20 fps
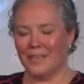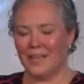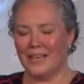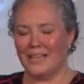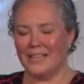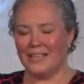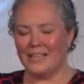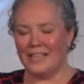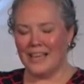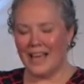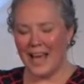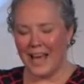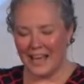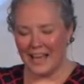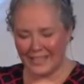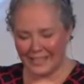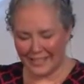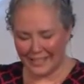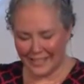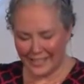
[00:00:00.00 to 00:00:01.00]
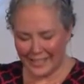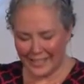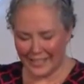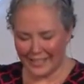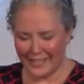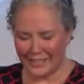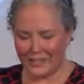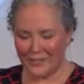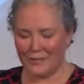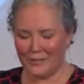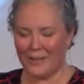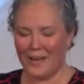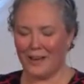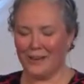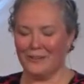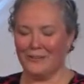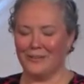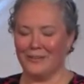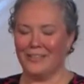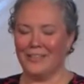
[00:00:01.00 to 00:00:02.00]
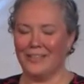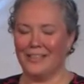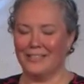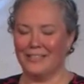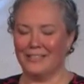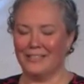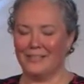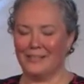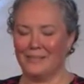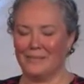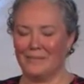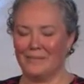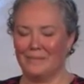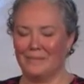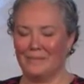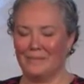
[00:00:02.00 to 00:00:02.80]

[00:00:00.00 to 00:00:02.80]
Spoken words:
a yes to that goodness.